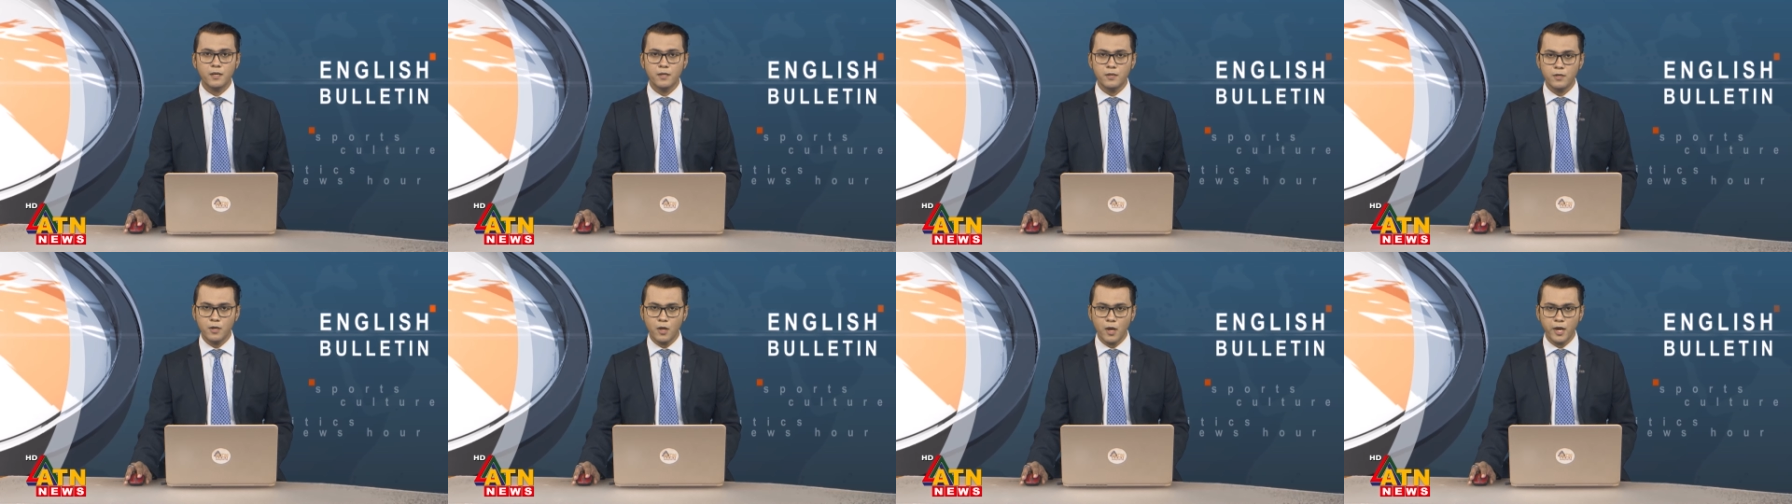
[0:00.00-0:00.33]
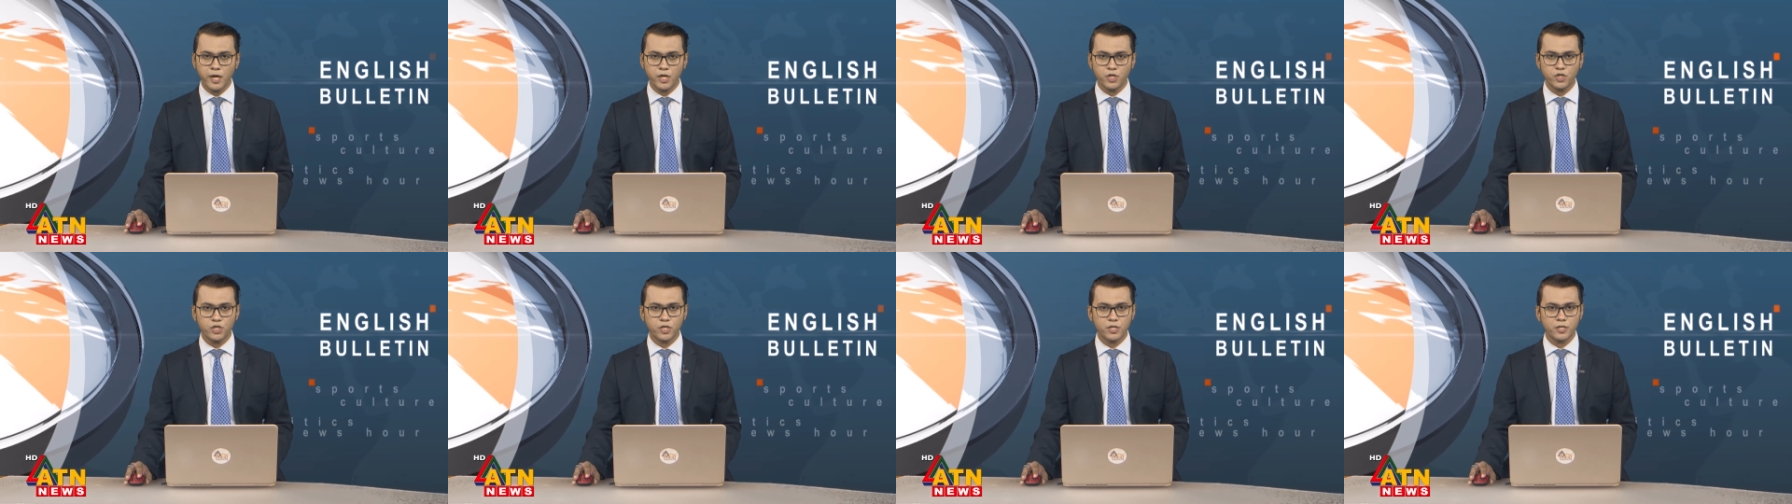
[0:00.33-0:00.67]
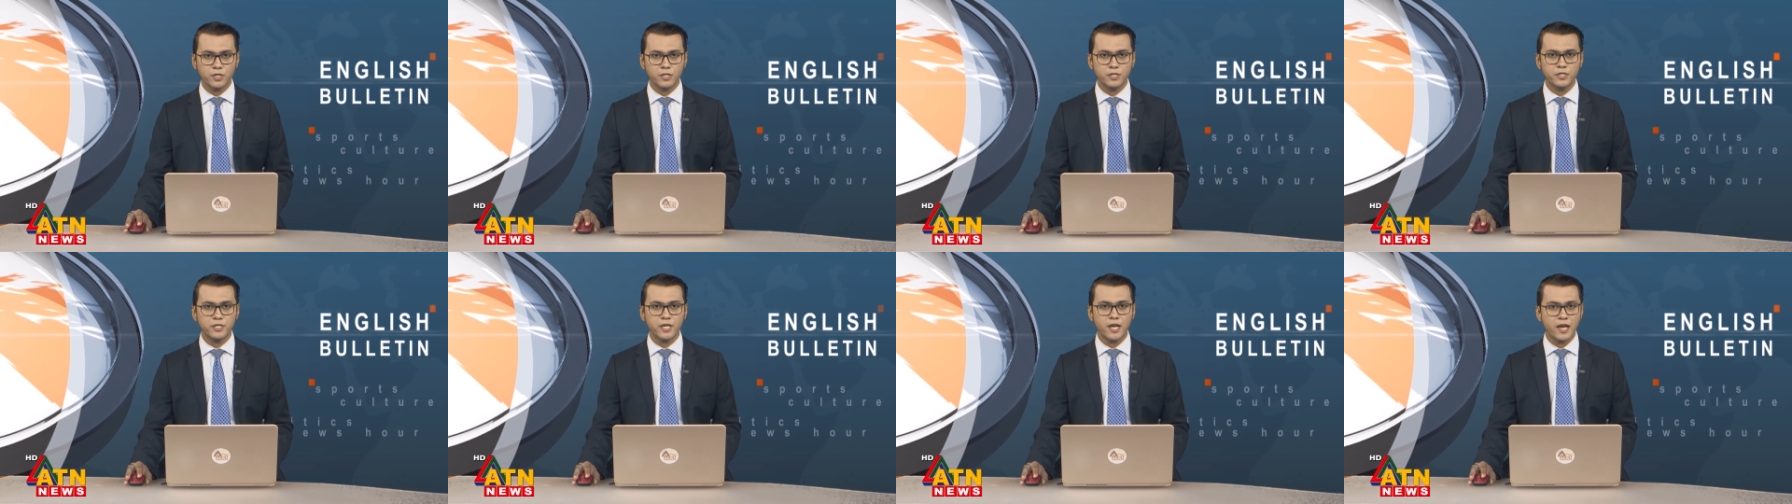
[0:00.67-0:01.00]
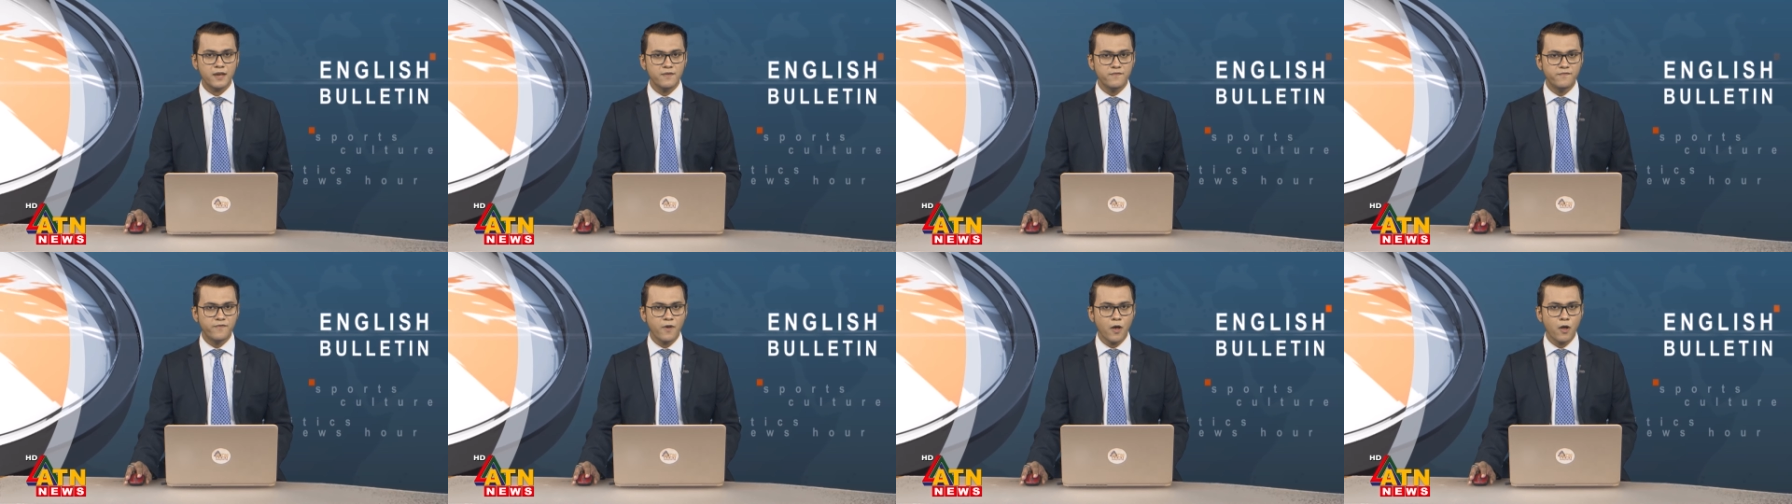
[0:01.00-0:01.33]
nations
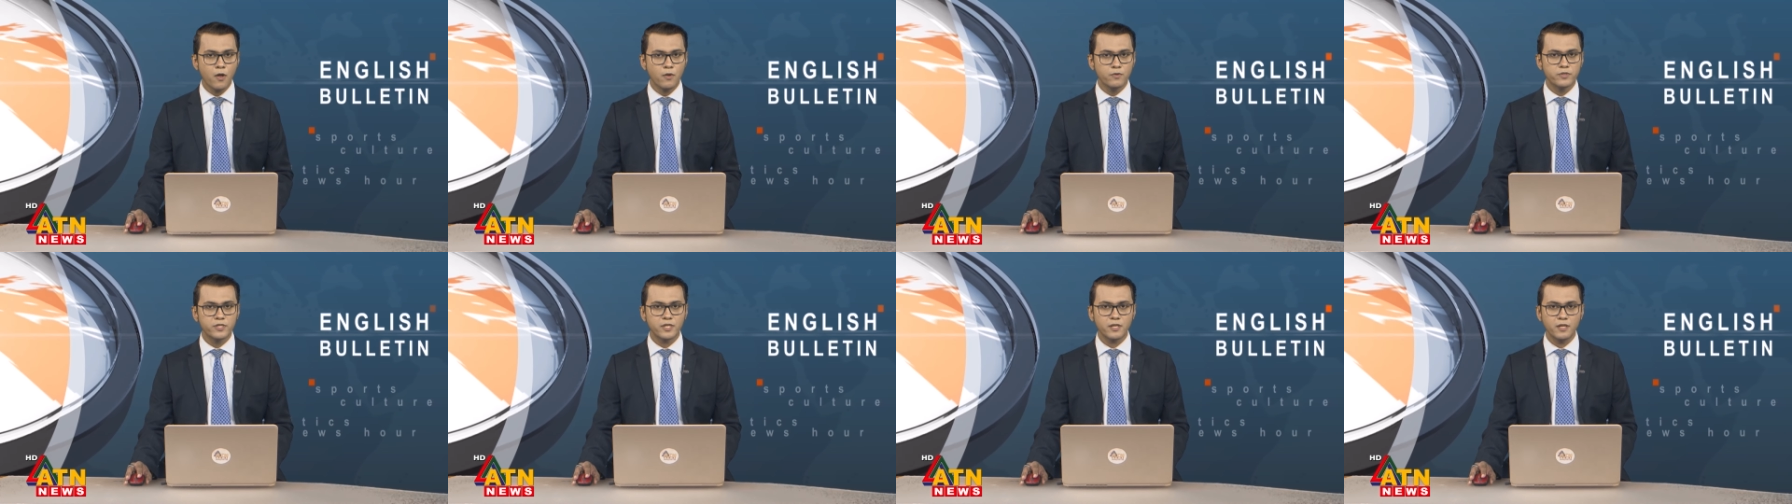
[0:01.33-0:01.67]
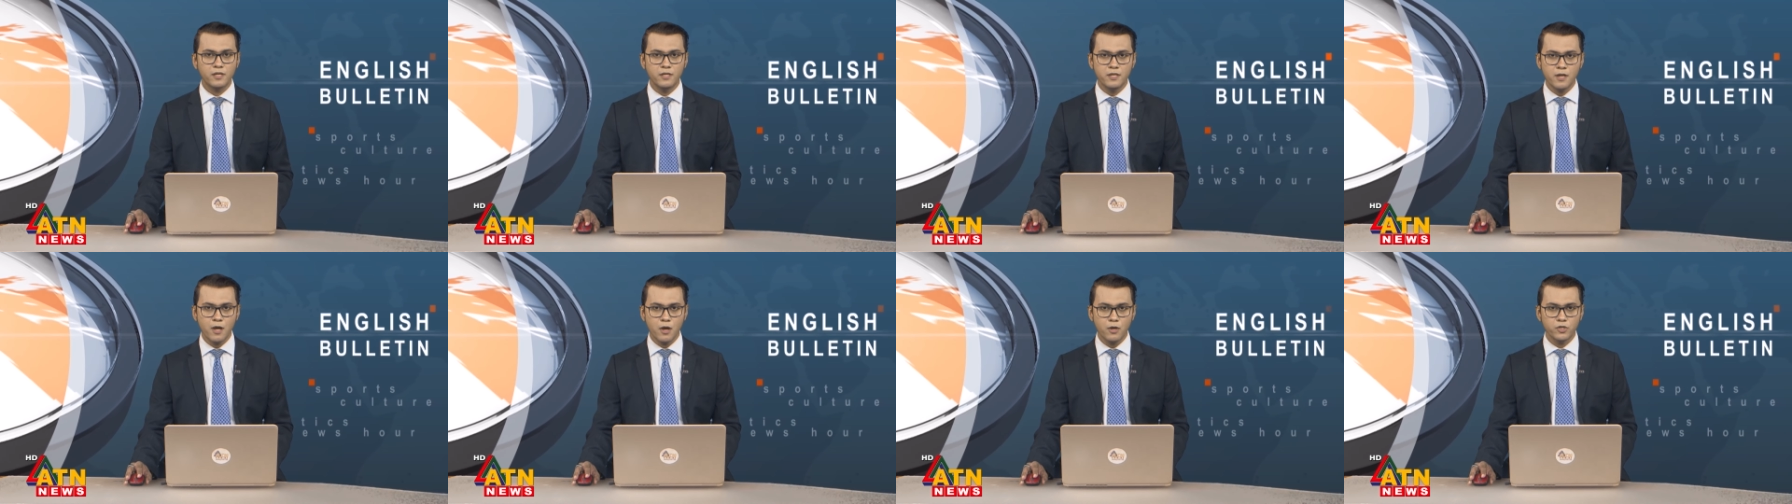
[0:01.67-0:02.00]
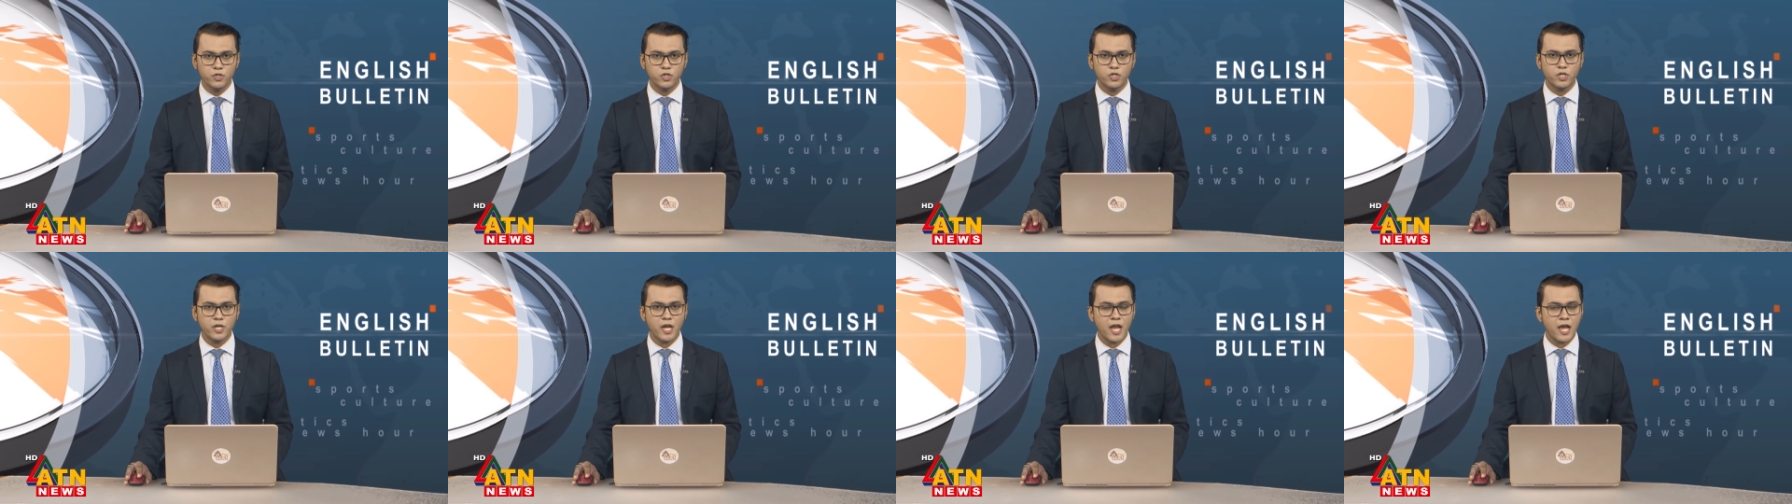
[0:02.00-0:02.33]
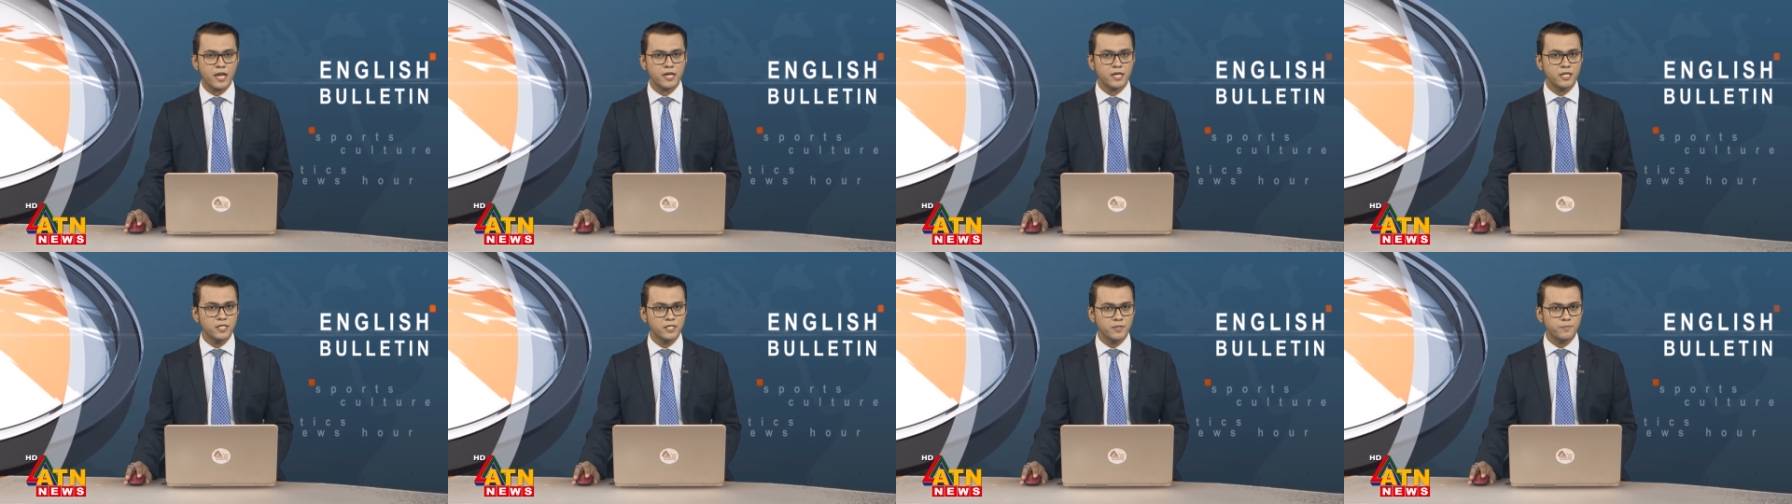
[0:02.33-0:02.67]
involved launch
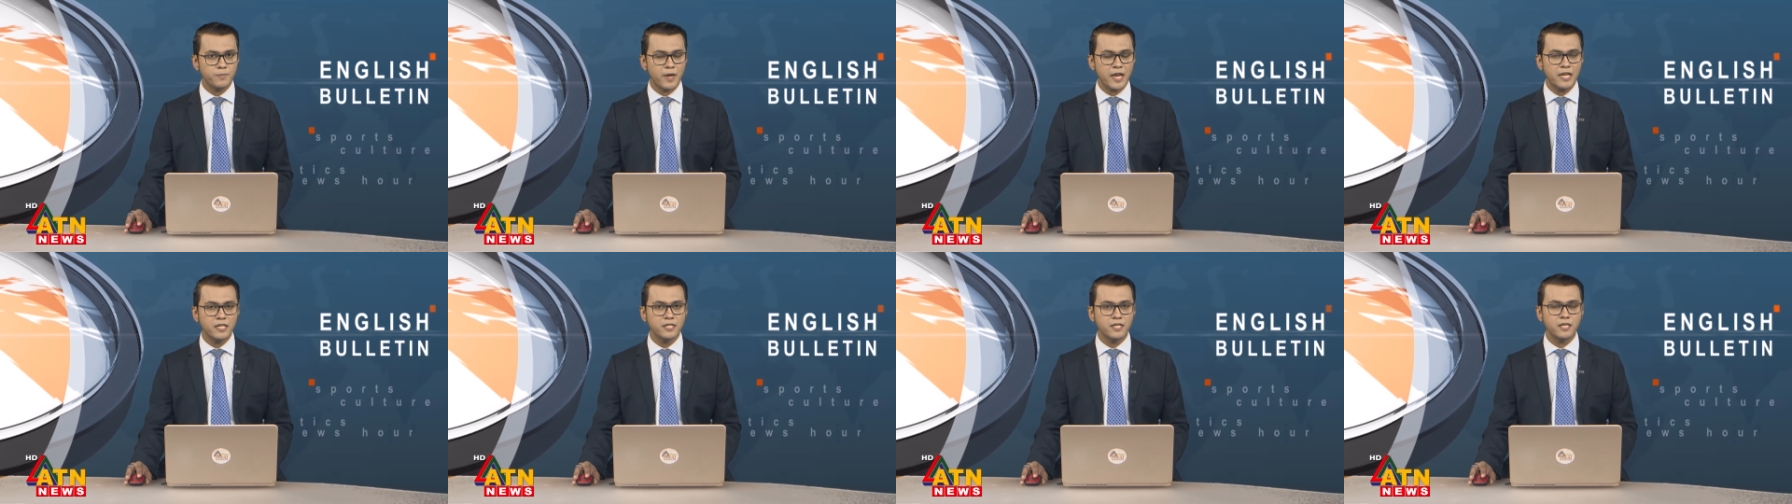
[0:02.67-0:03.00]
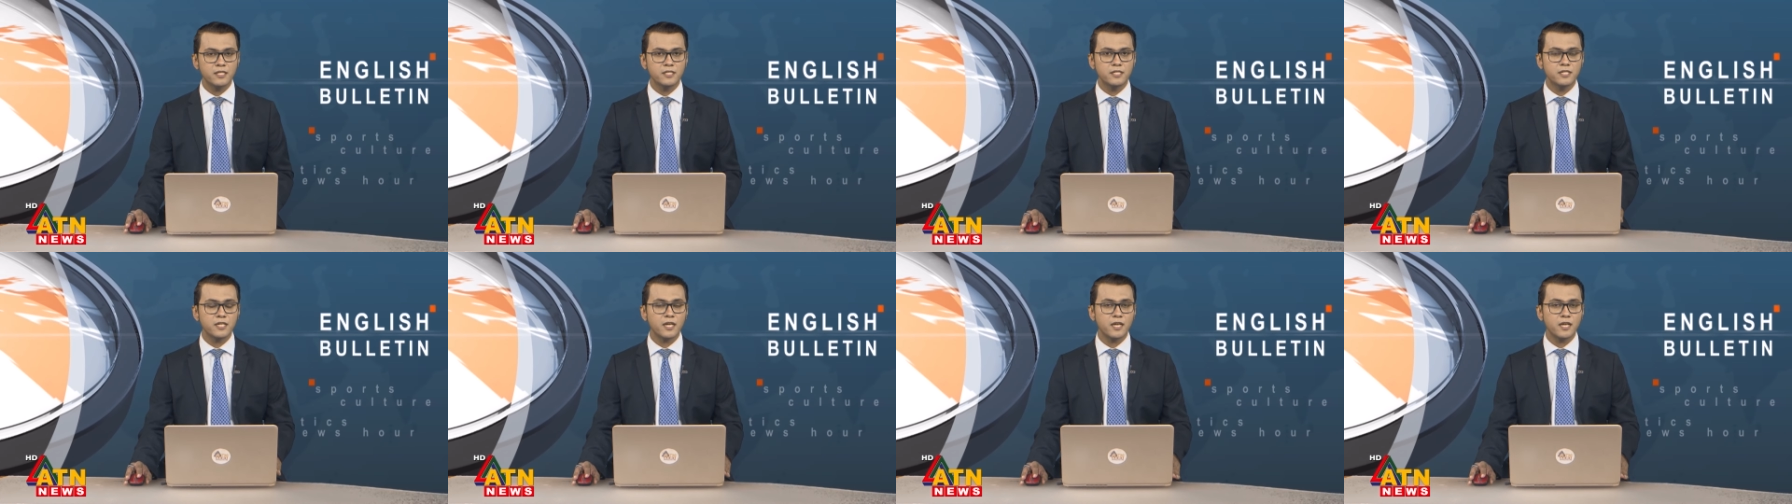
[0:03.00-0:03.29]
an independent